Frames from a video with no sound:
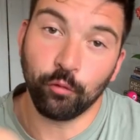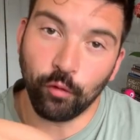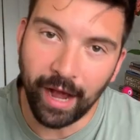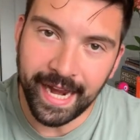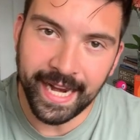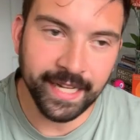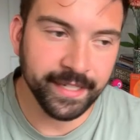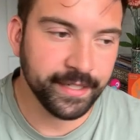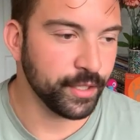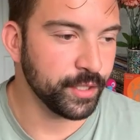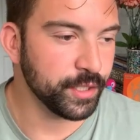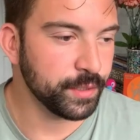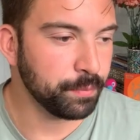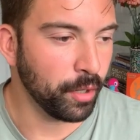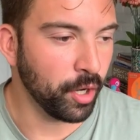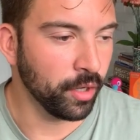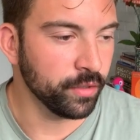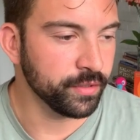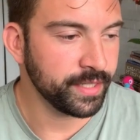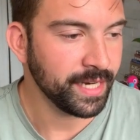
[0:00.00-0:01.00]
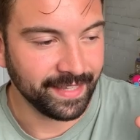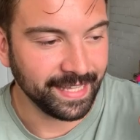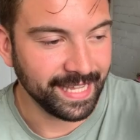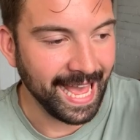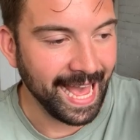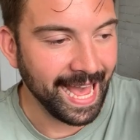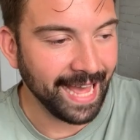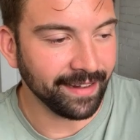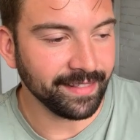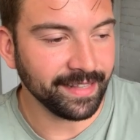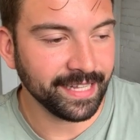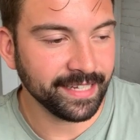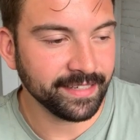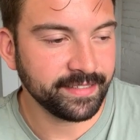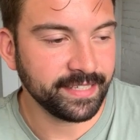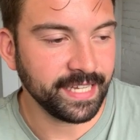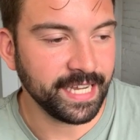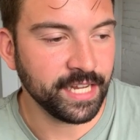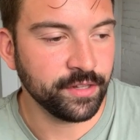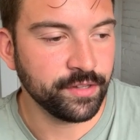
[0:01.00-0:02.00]
right into this post, the
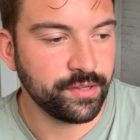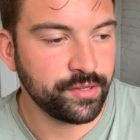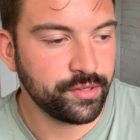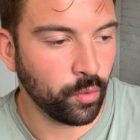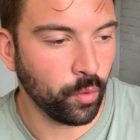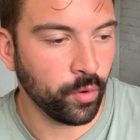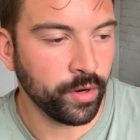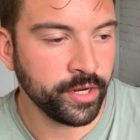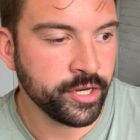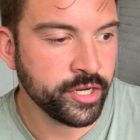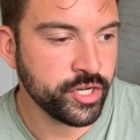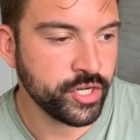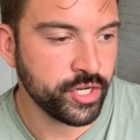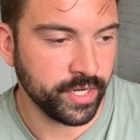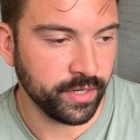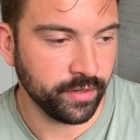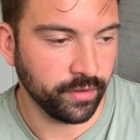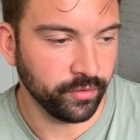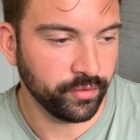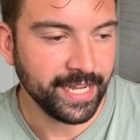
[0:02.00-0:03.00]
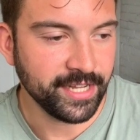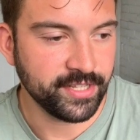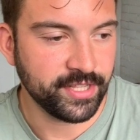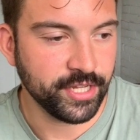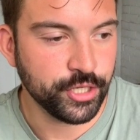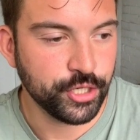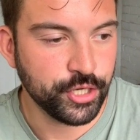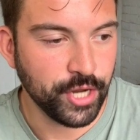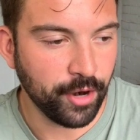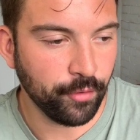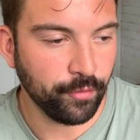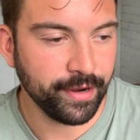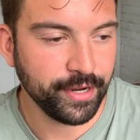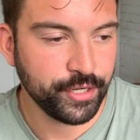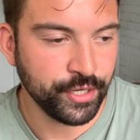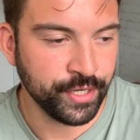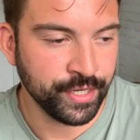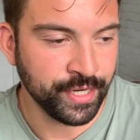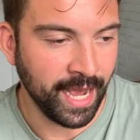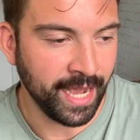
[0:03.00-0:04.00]
Atlas in Sword and Shield is the
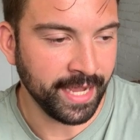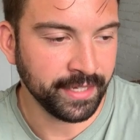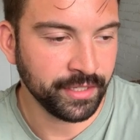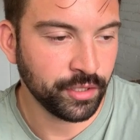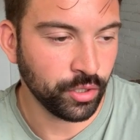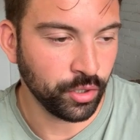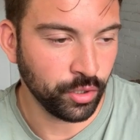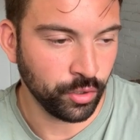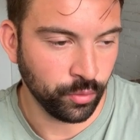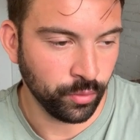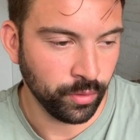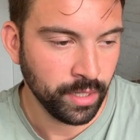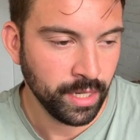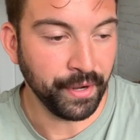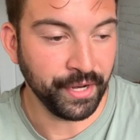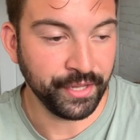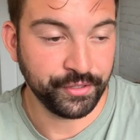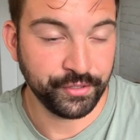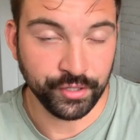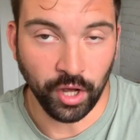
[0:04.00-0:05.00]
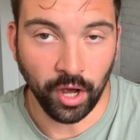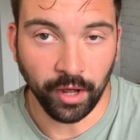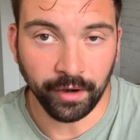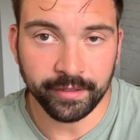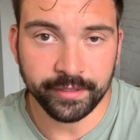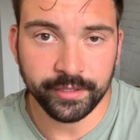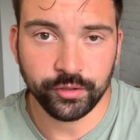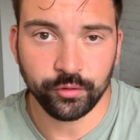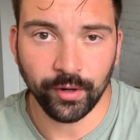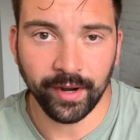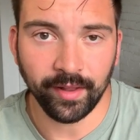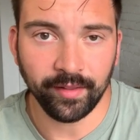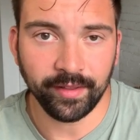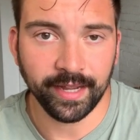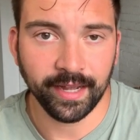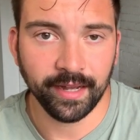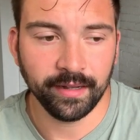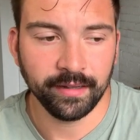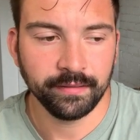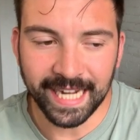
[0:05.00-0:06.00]
Generation 9 clue, but it's not Australia.